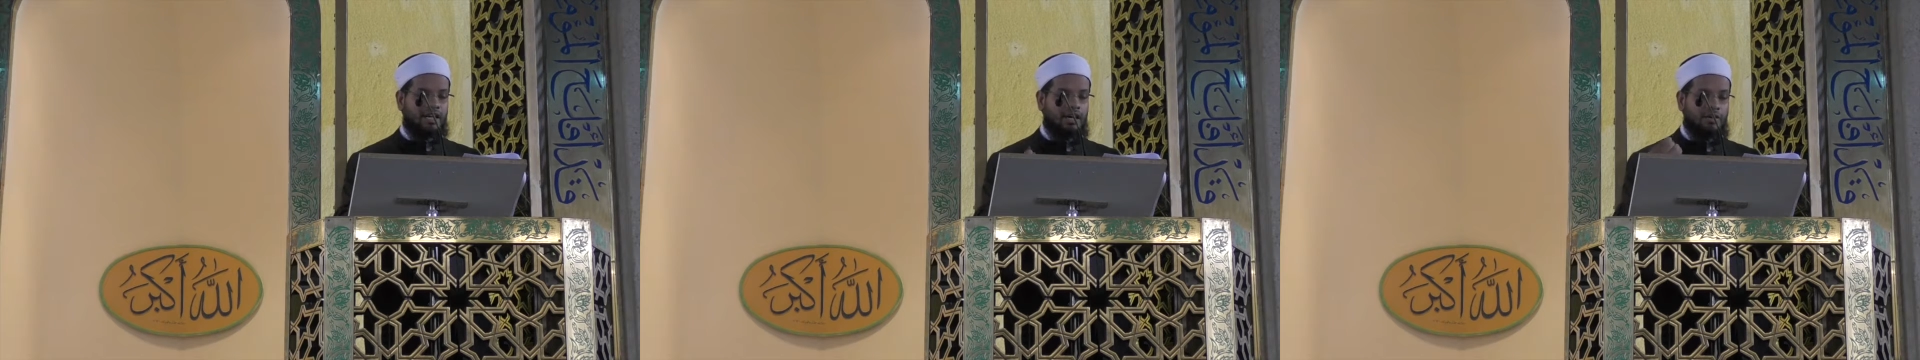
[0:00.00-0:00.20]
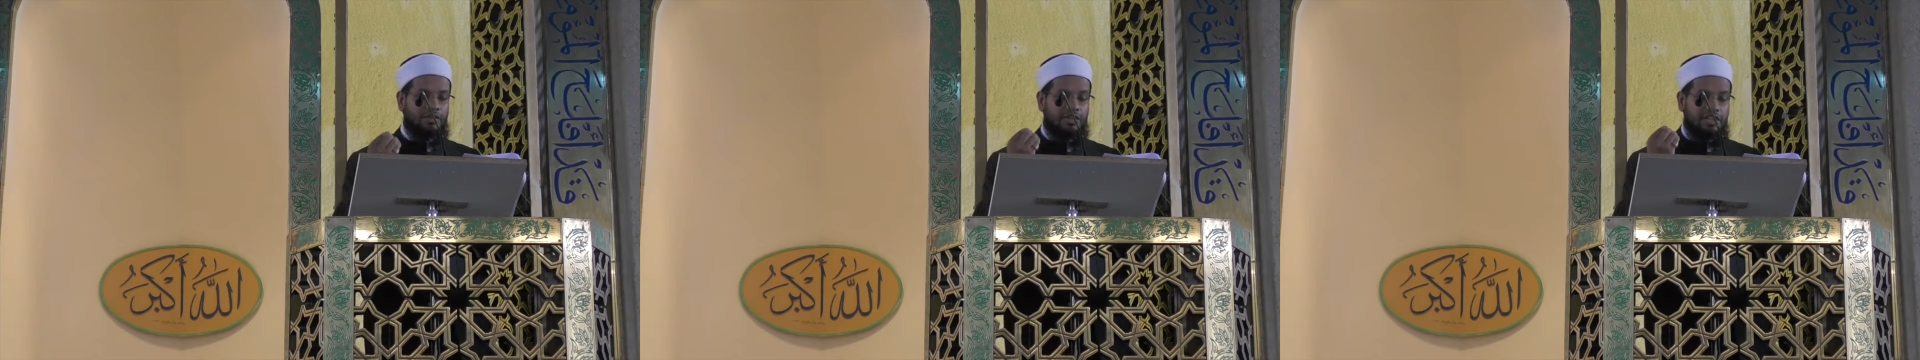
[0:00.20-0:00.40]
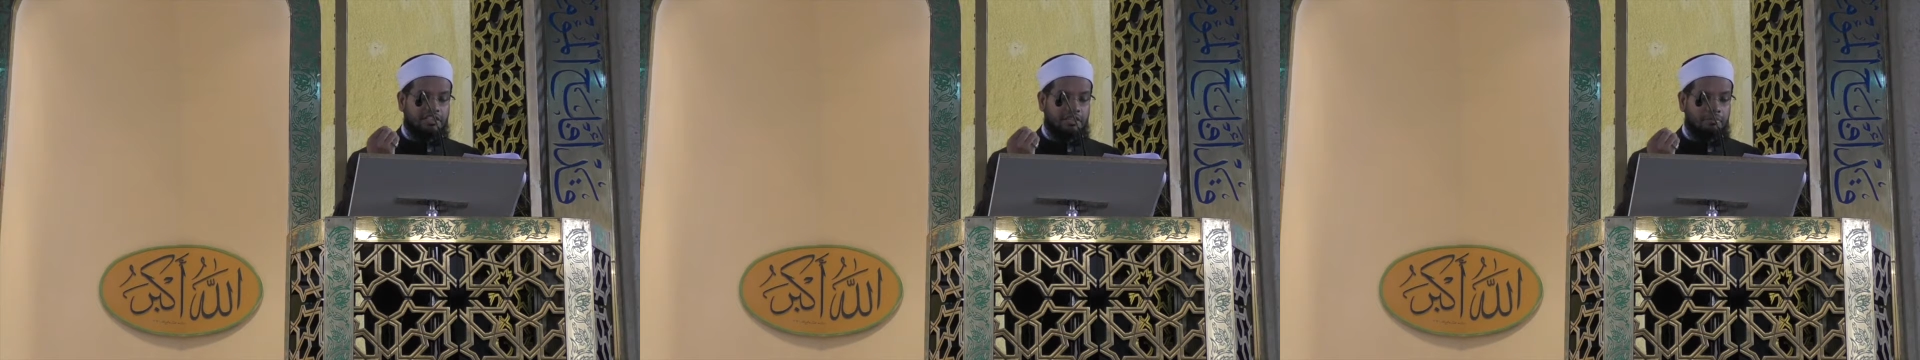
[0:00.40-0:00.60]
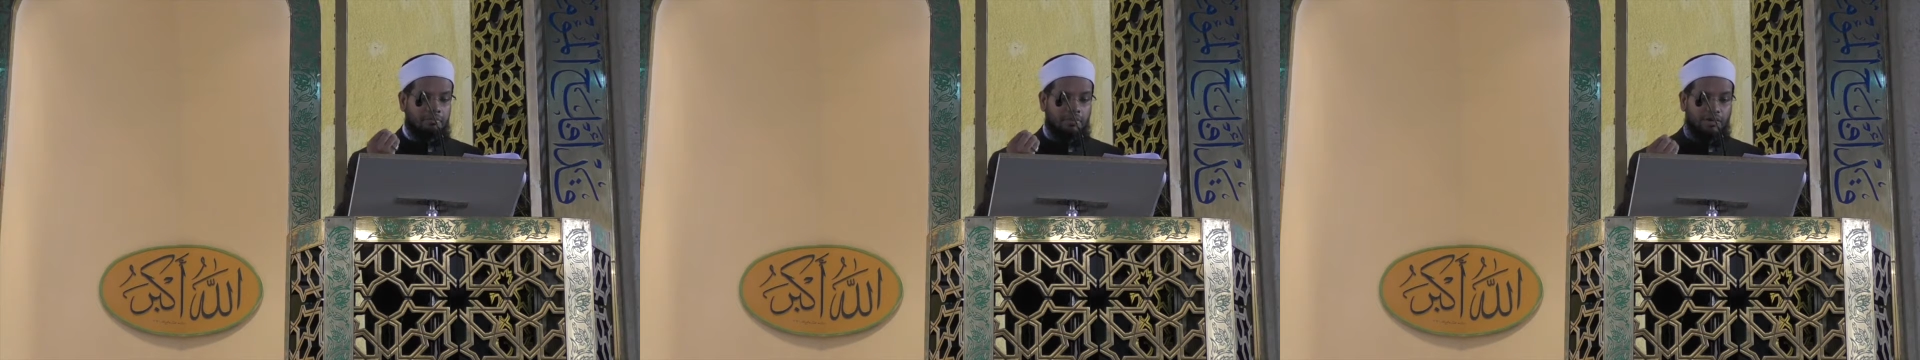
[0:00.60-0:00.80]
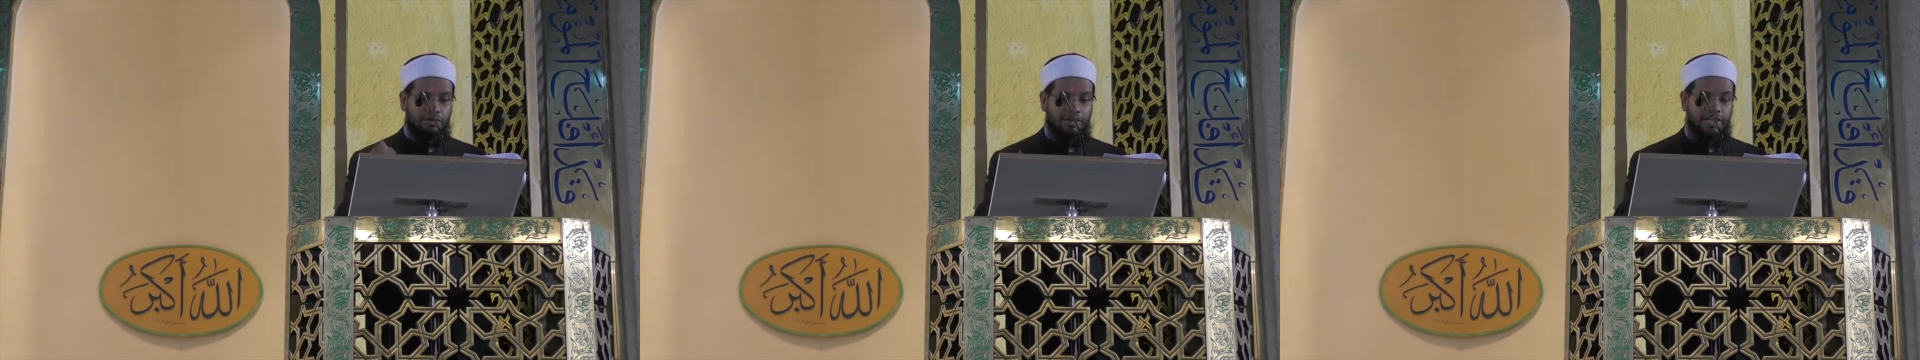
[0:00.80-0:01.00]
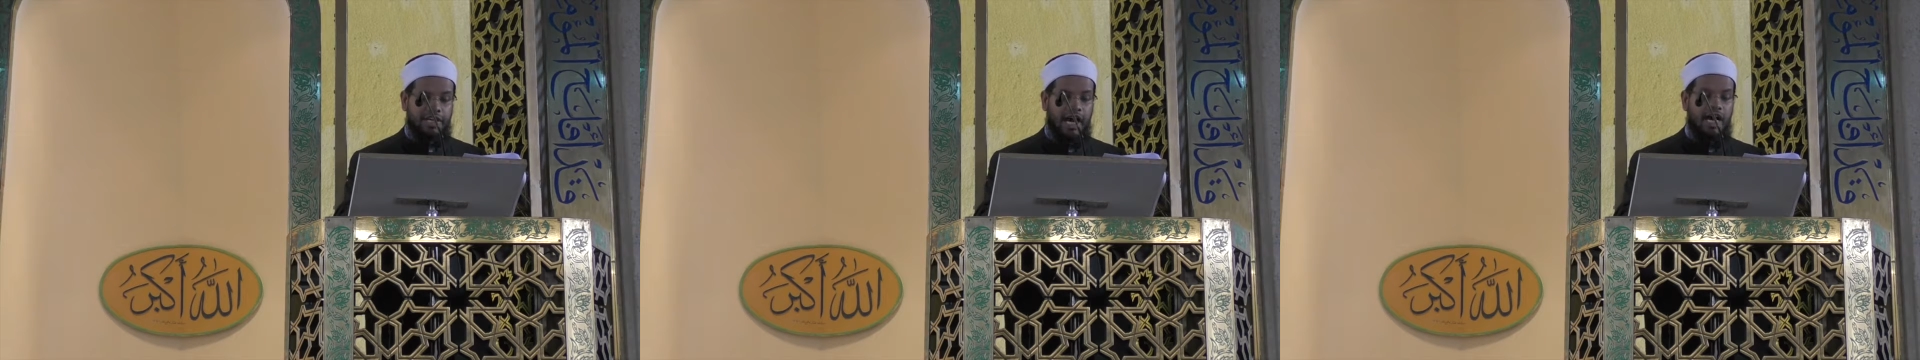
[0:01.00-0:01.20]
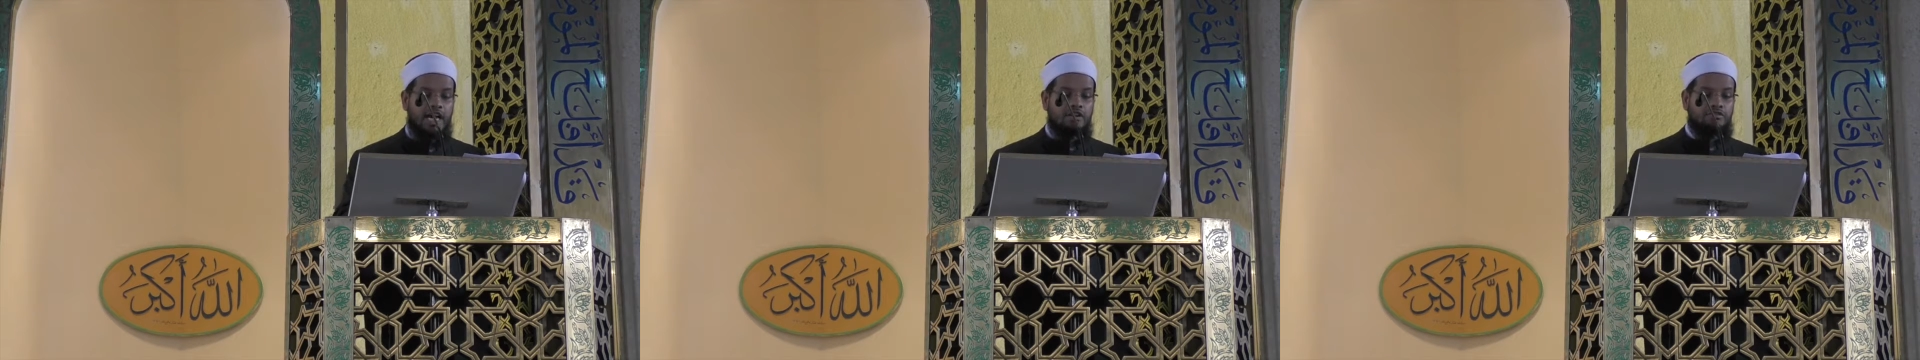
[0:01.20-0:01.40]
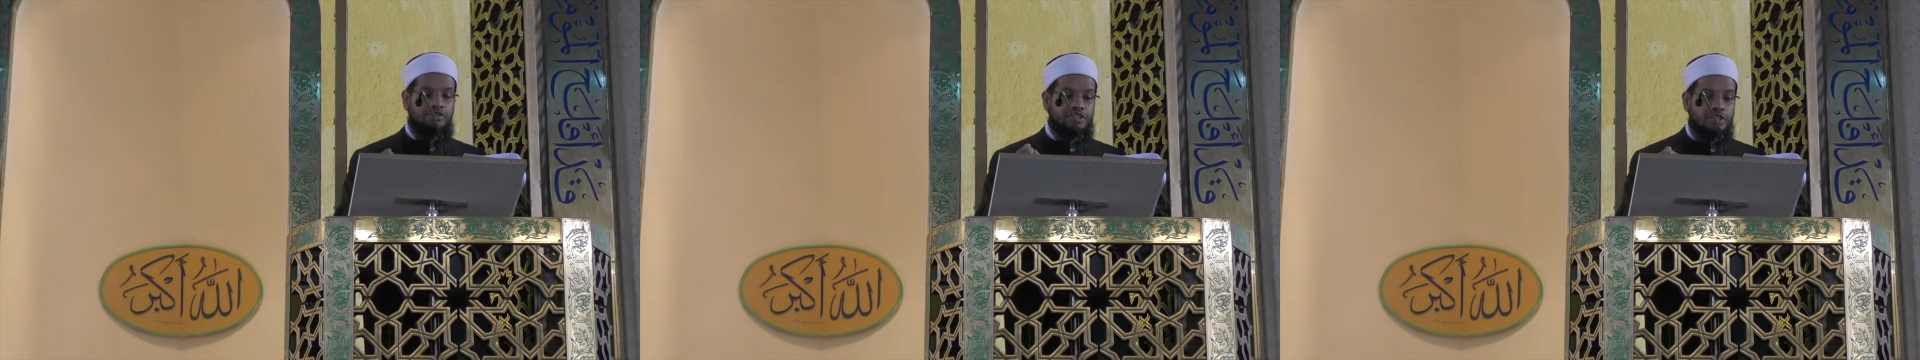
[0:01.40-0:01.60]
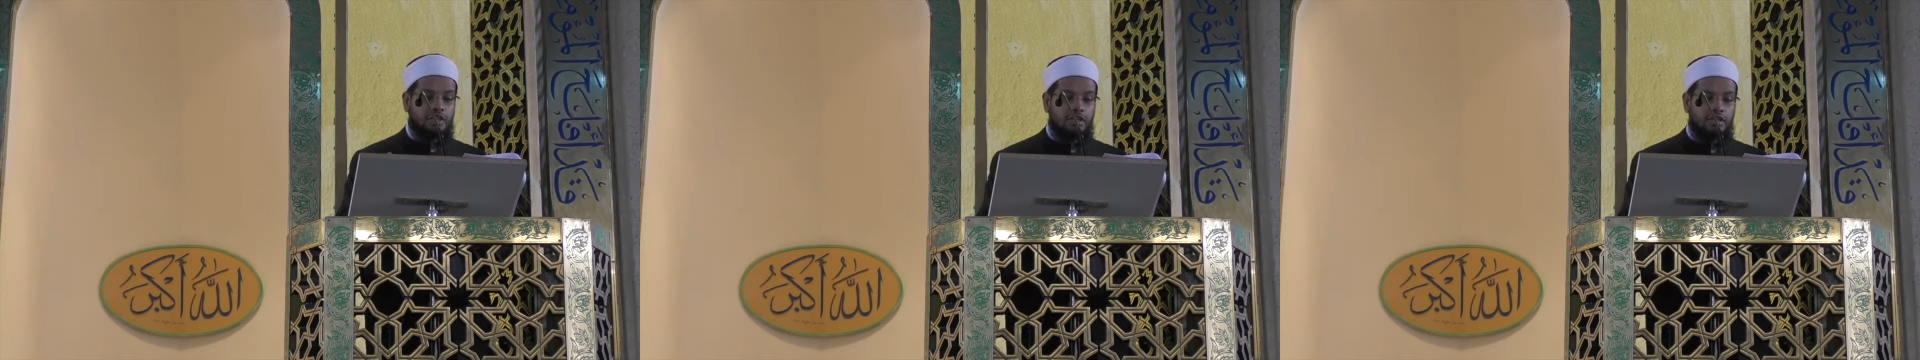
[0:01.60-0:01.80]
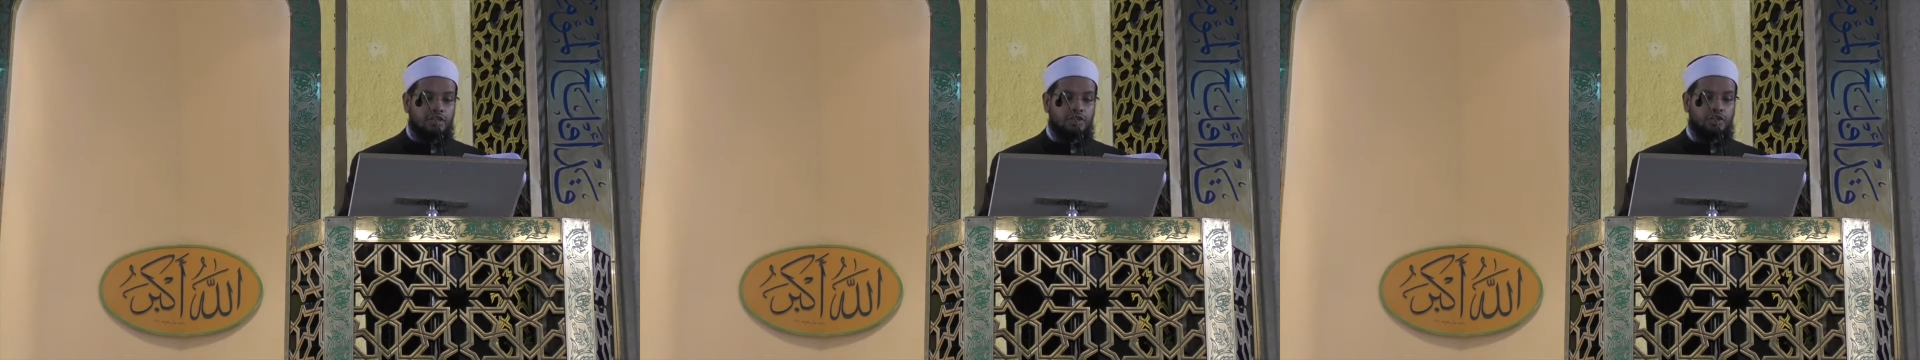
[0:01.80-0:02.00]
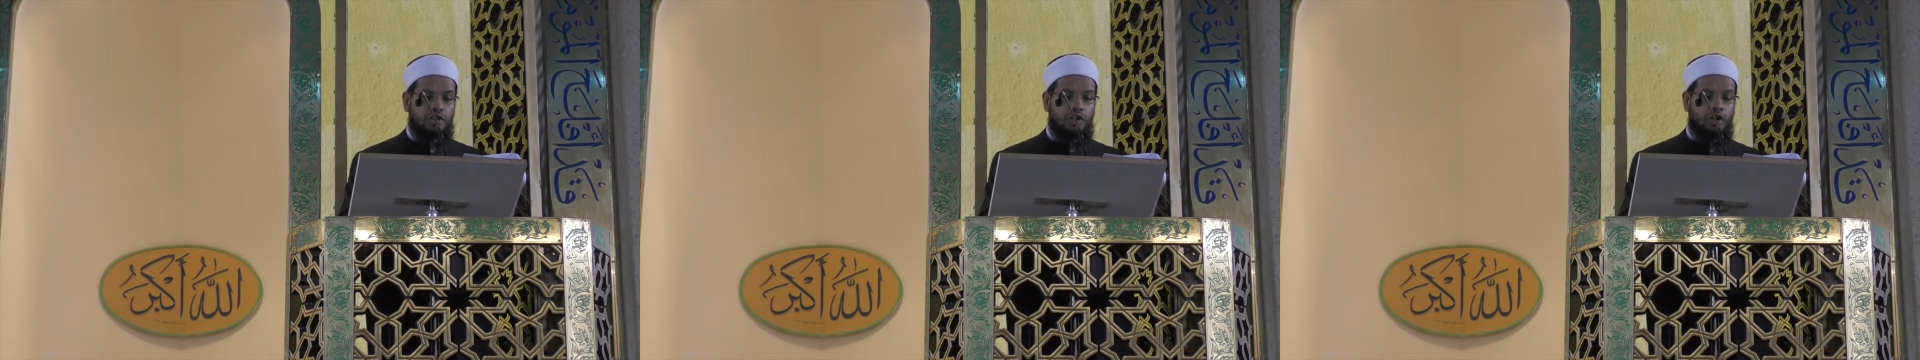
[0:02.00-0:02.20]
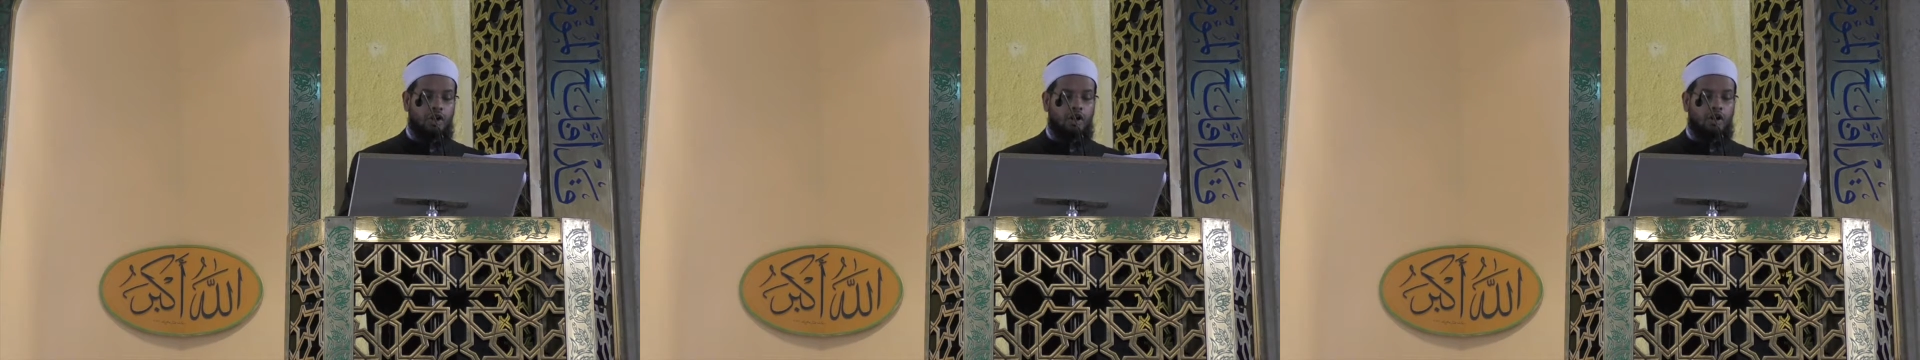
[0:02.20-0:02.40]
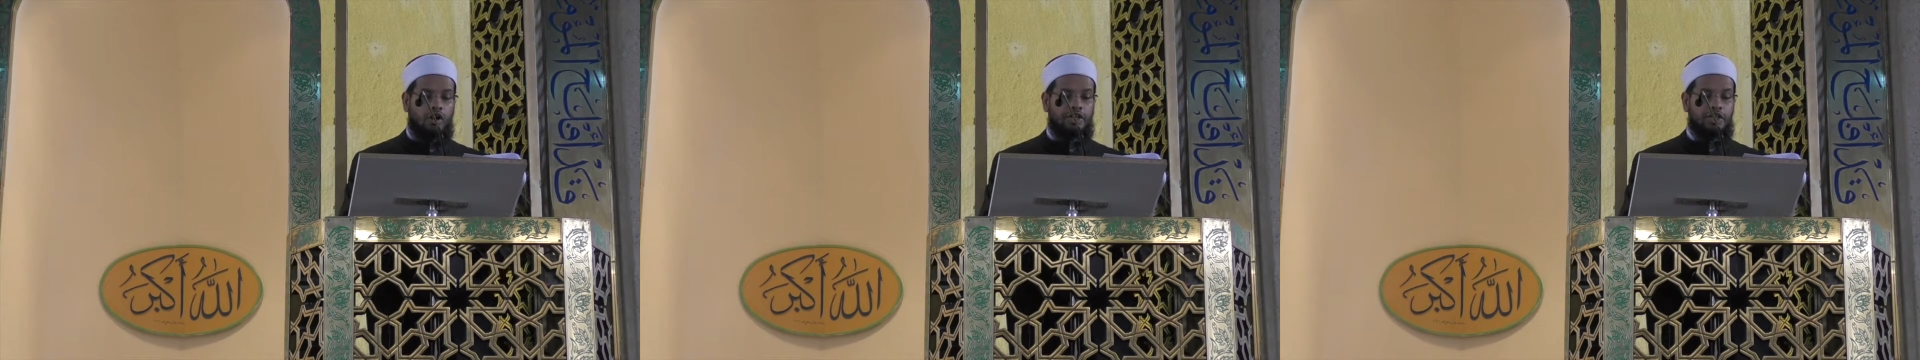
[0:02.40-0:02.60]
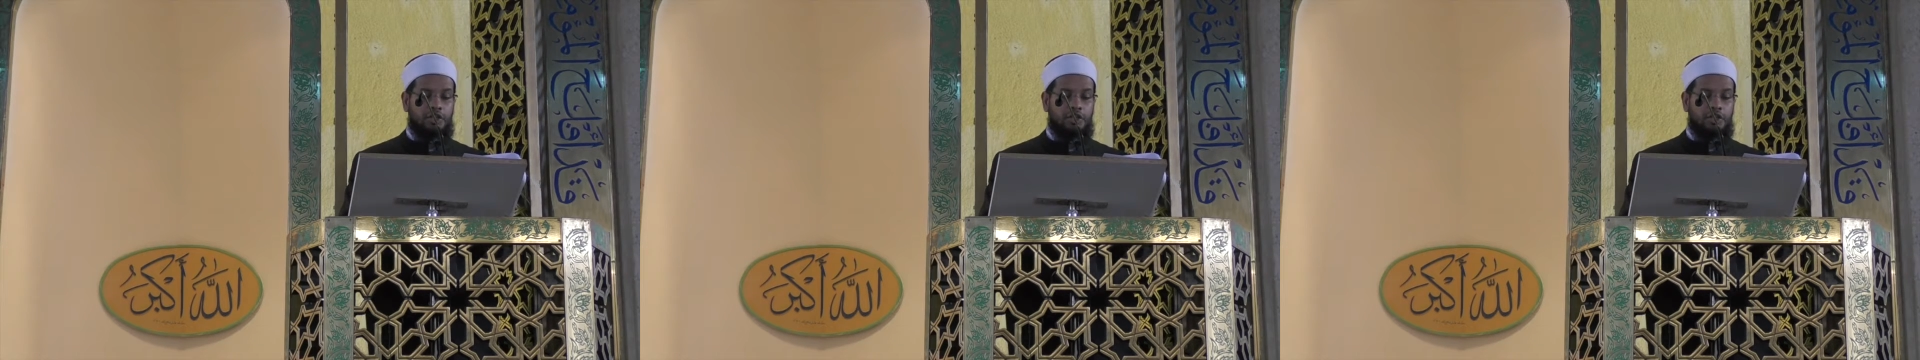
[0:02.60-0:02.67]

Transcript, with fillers: radiyatan mardiyya, return to your Lord.